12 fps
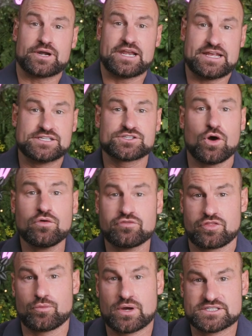release
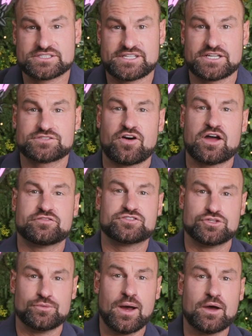of the
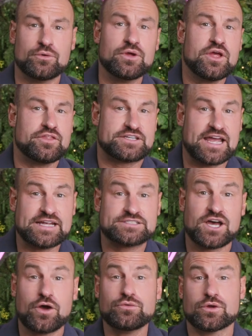16520, the
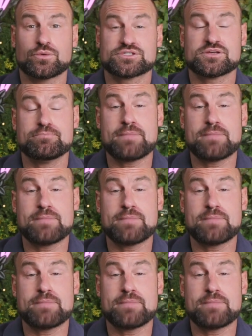Daytona was a